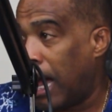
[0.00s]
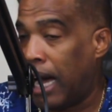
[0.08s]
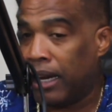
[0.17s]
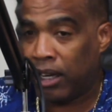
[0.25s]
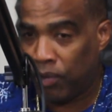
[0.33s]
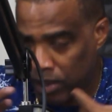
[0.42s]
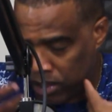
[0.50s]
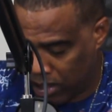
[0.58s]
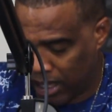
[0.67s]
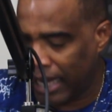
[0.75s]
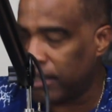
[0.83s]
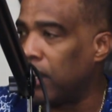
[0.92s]
and he
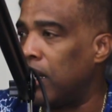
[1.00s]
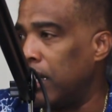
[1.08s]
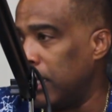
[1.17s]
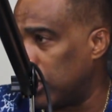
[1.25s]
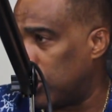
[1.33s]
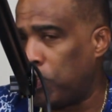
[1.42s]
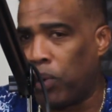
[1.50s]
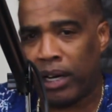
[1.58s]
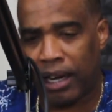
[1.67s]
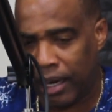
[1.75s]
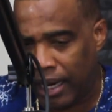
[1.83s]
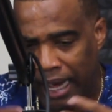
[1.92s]
was internally
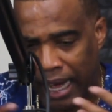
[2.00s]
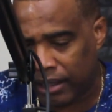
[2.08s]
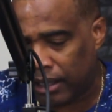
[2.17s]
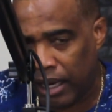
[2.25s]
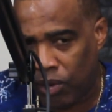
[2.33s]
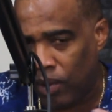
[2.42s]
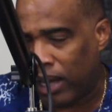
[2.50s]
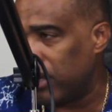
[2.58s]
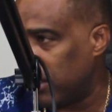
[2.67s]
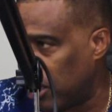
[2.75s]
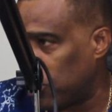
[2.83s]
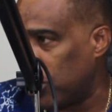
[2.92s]
disappointed and he handled it well.
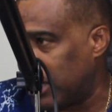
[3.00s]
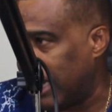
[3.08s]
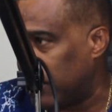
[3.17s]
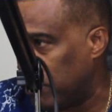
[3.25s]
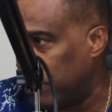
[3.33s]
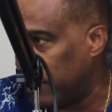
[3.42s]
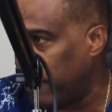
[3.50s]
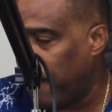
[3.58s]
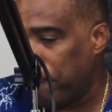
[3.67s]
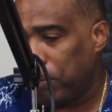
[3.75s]
He's such a gentleman.